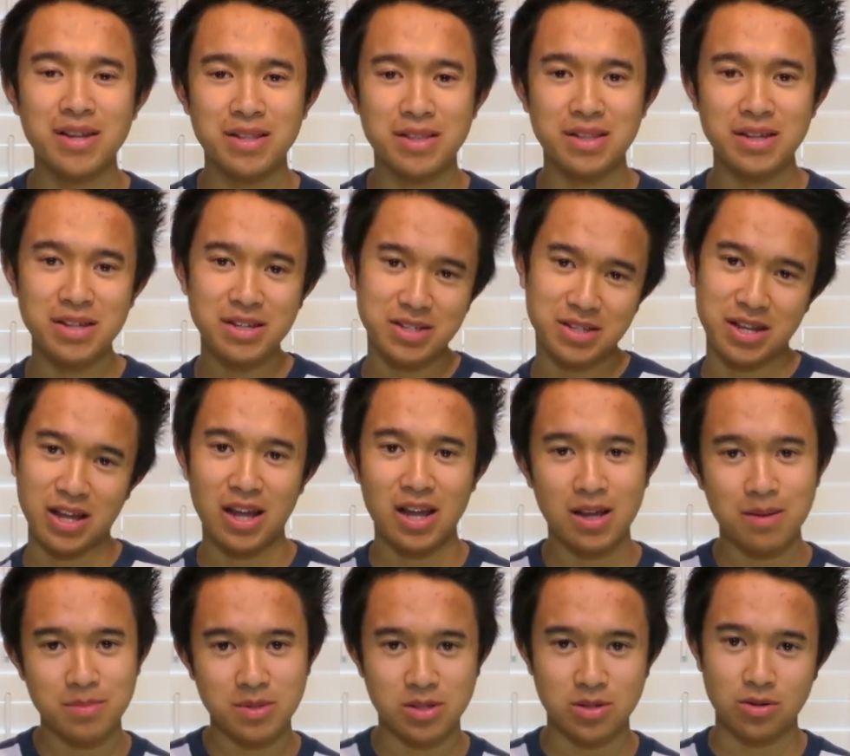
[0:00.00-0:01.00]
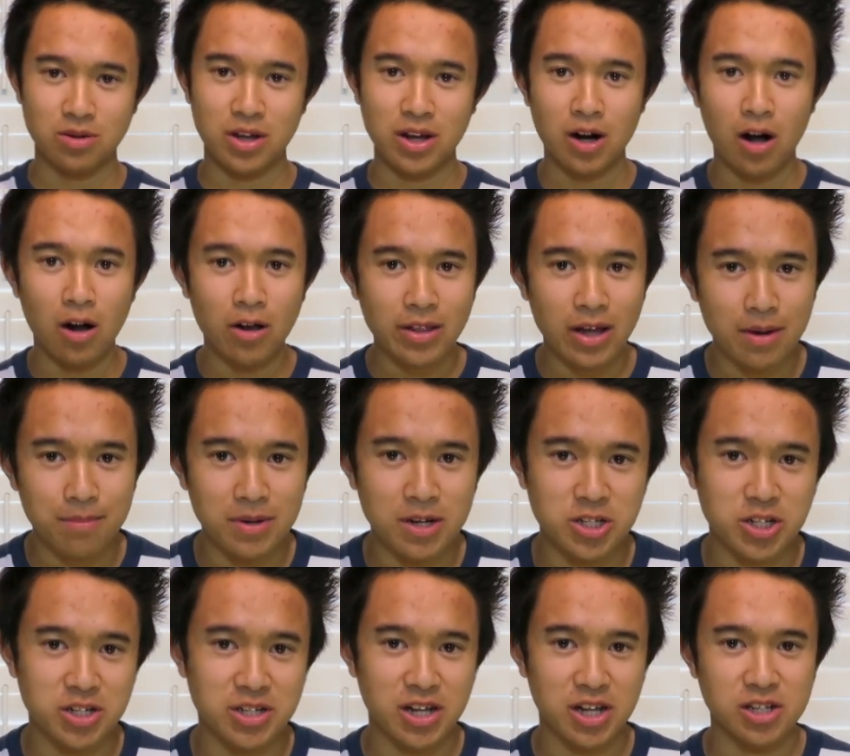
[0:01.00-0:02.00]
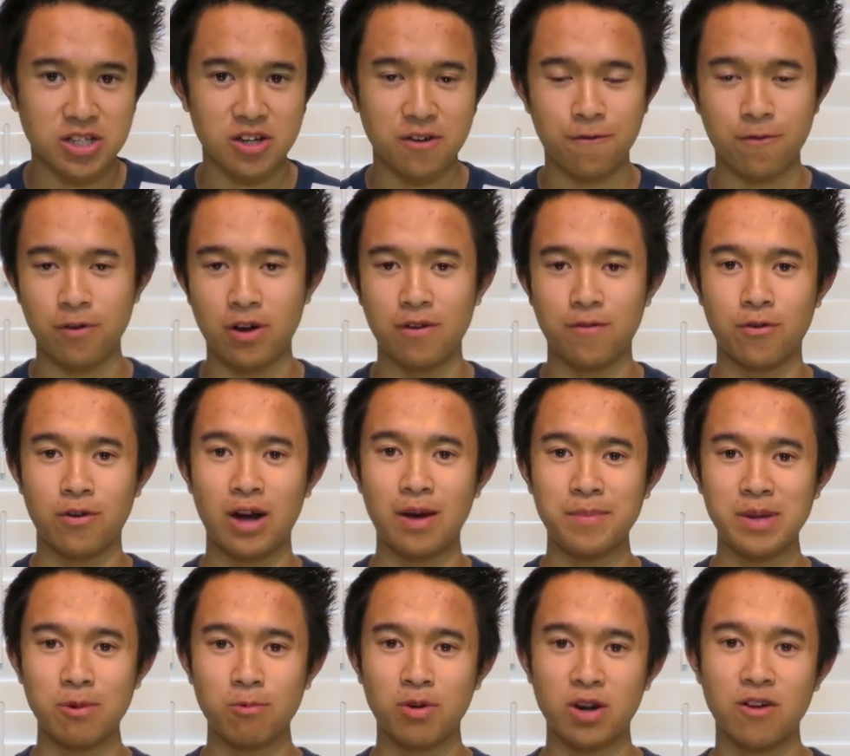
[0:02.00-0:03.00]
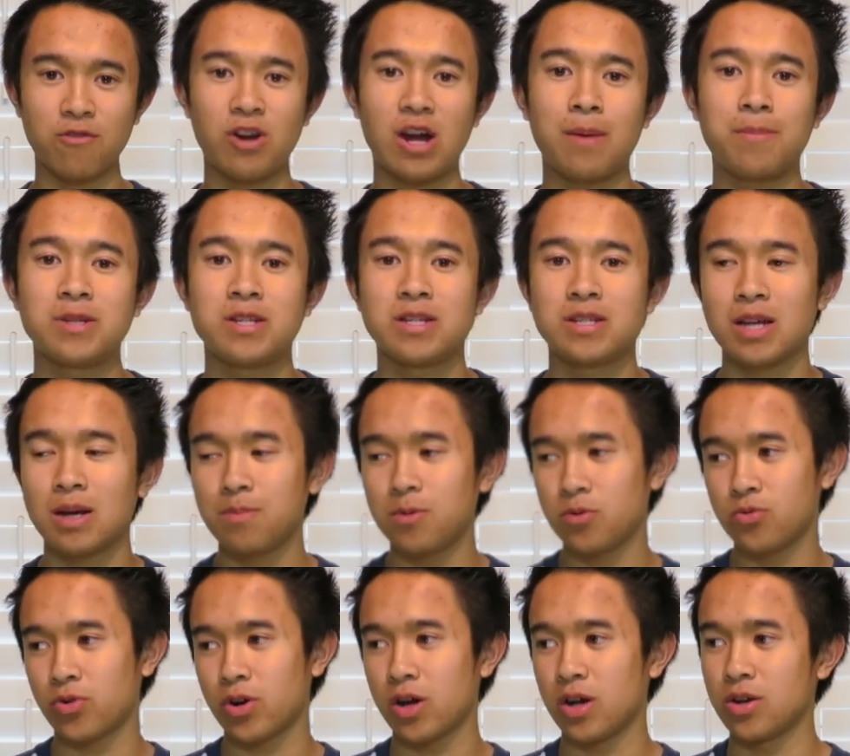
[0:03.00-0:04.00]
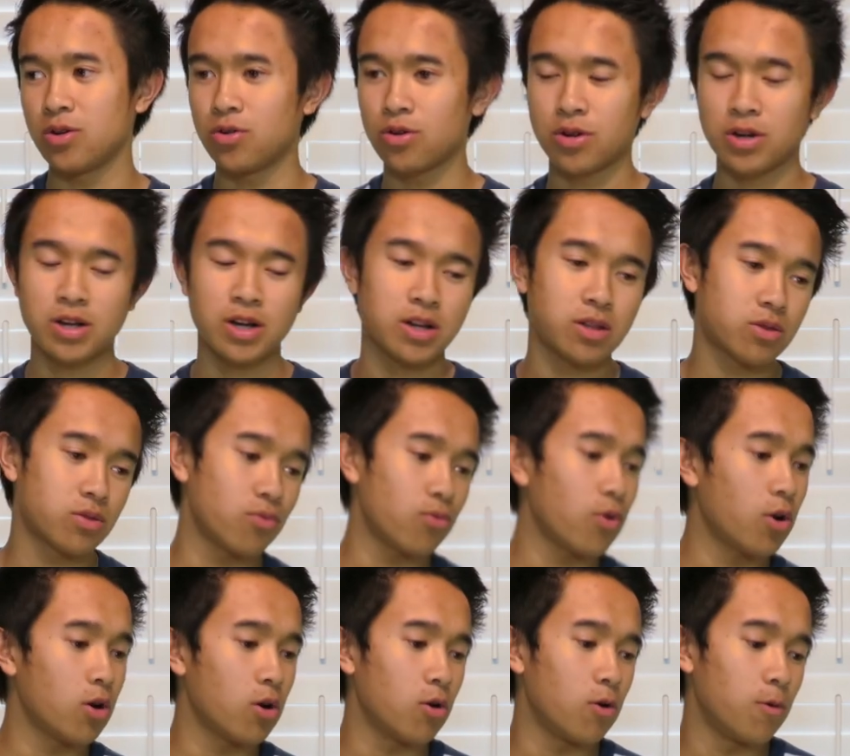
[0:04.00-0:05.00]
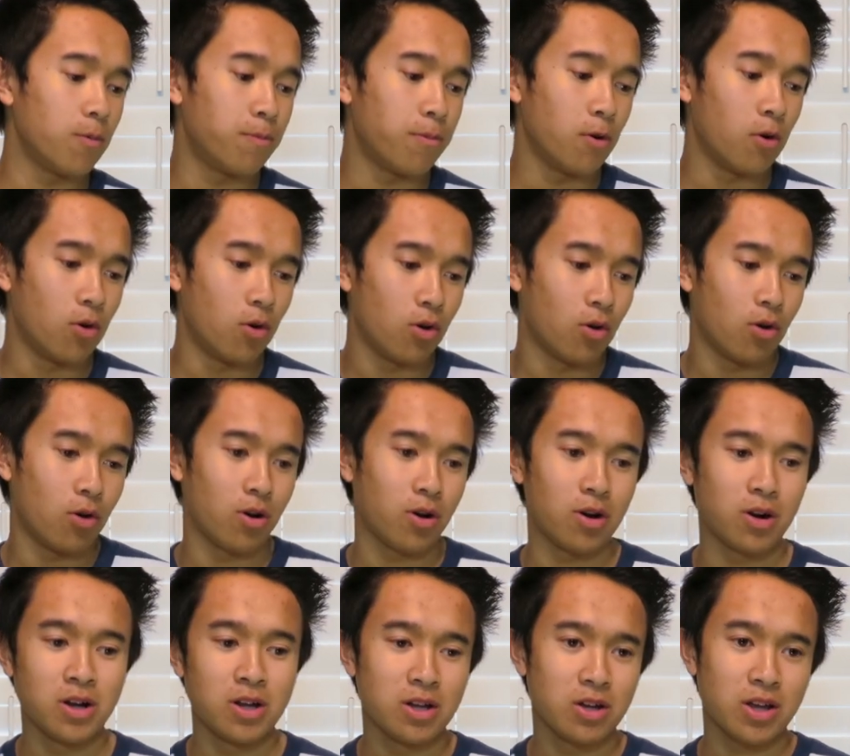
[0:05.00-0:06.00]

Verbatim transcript: it, these games don't get all that much attention forever. I mean, whatever happened to Temple Run, or Cut the Rope, or